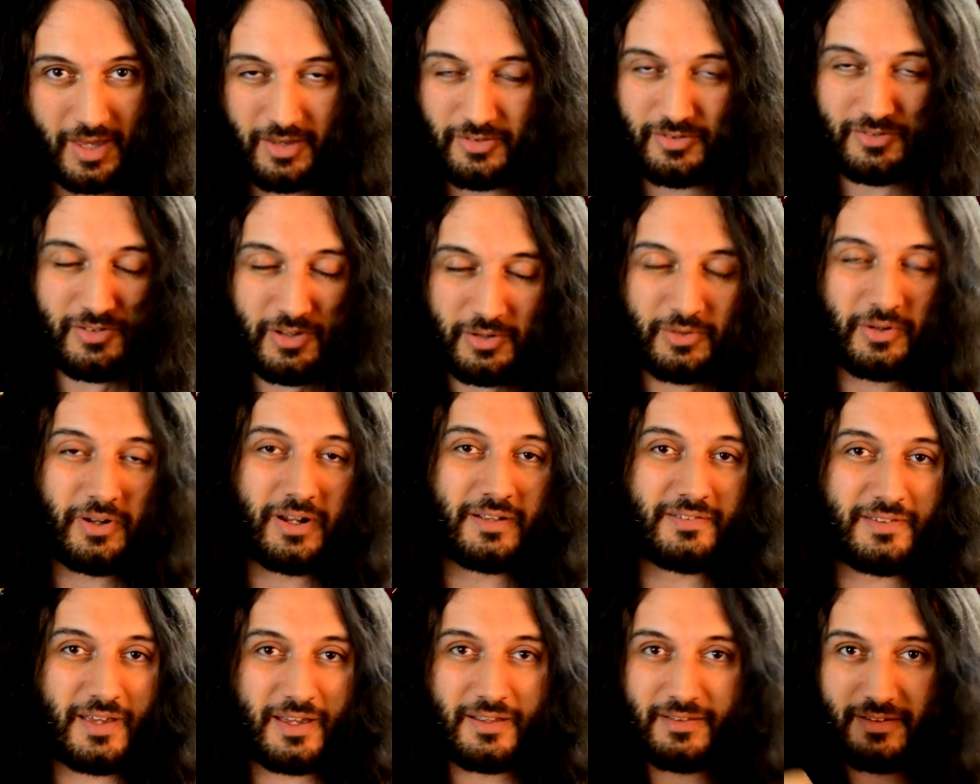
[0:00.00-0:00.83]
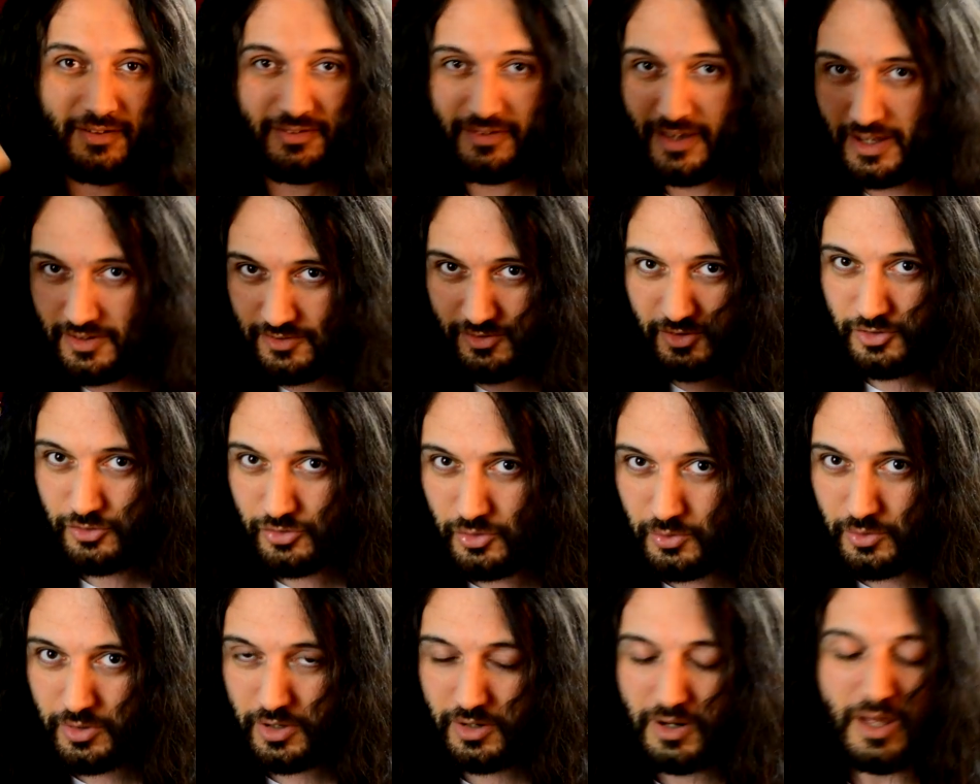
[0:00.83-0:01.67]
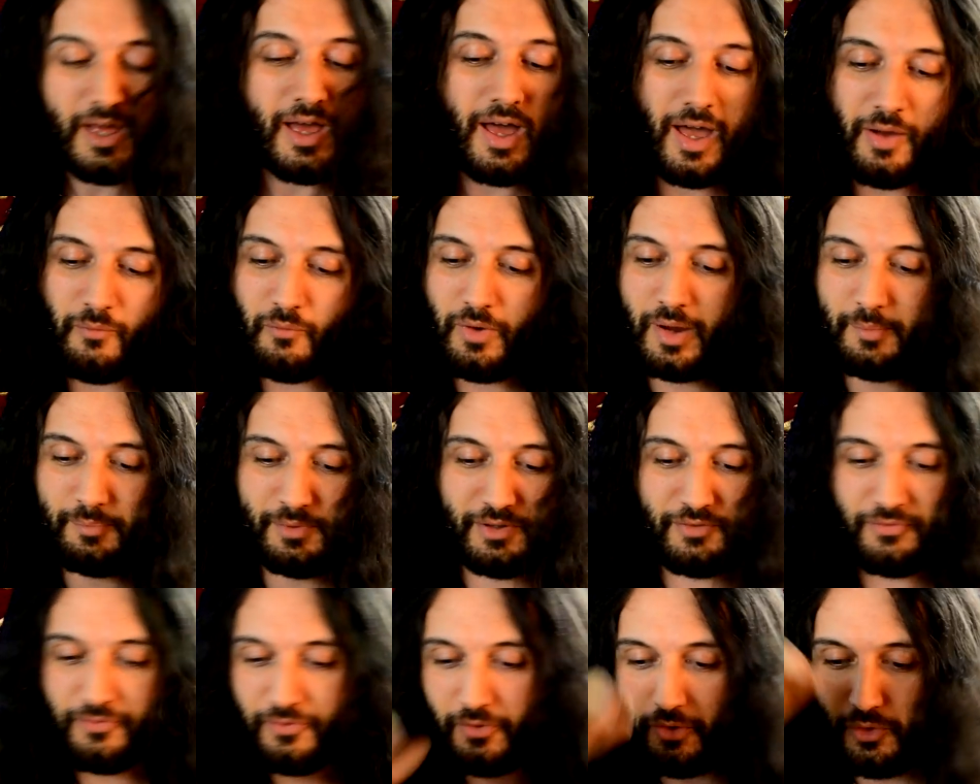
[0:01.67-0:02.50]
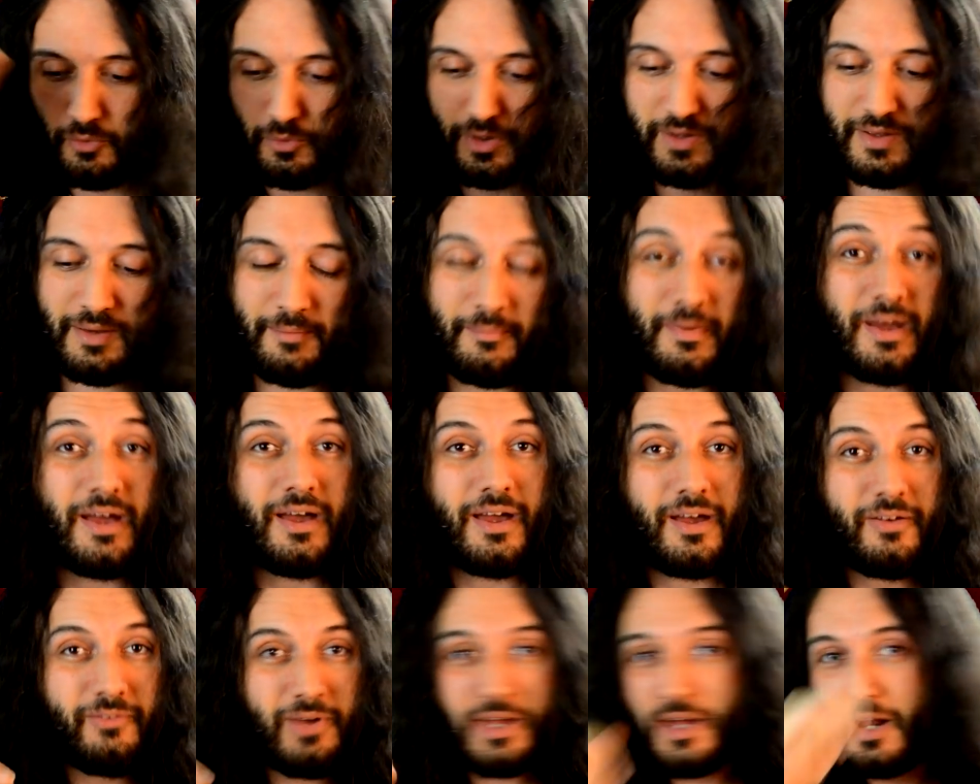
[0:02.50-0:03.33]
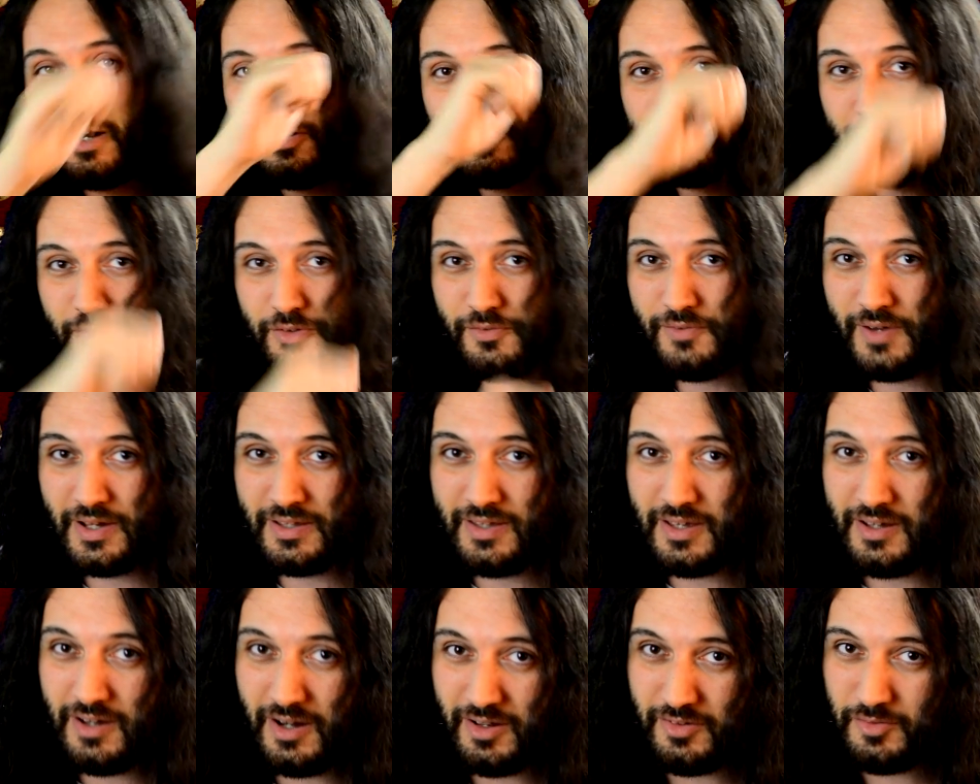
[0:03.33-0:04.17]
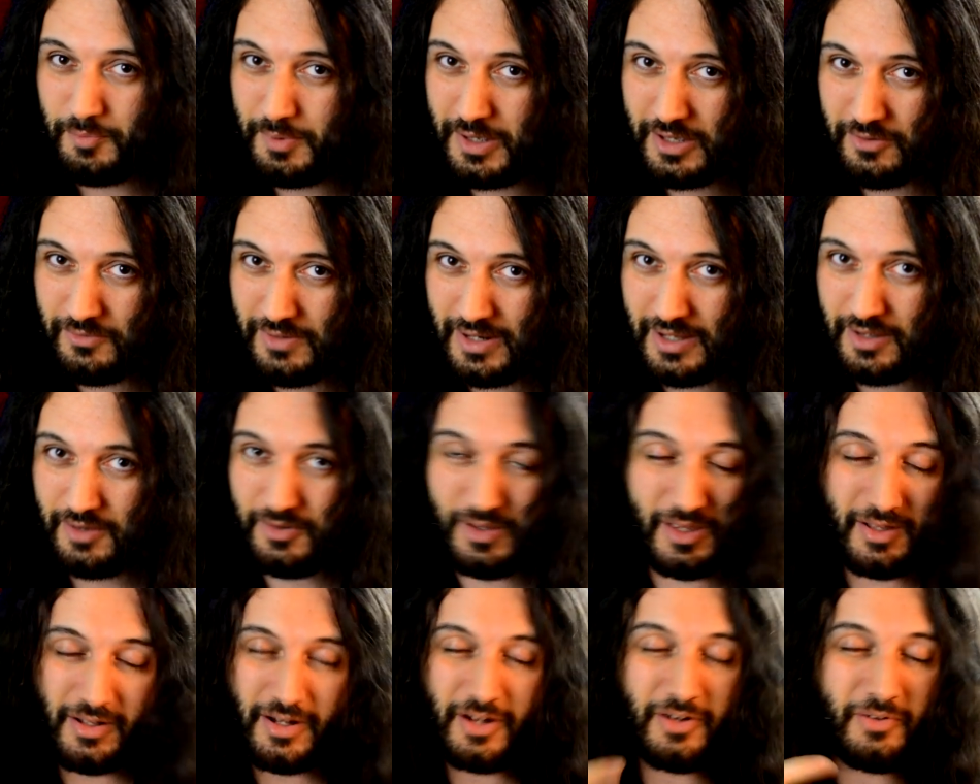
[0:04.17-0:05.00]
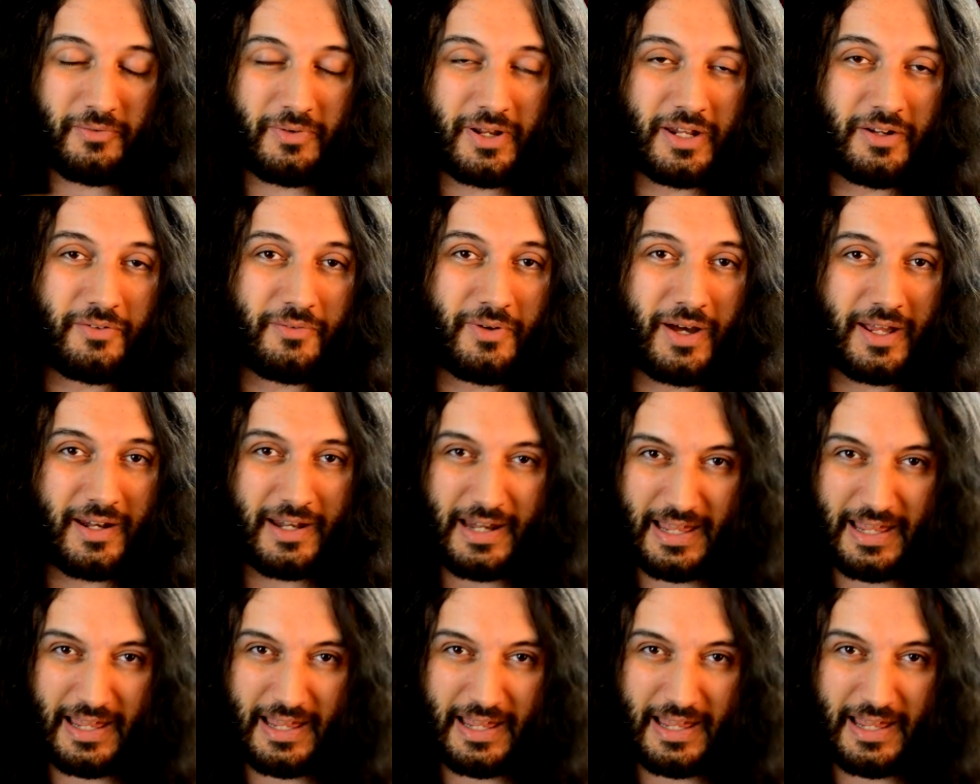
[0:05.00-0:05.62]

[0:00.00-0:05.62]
He's still going to take the said centurion and wipe the floor with him, regardless of the fact he can't read and write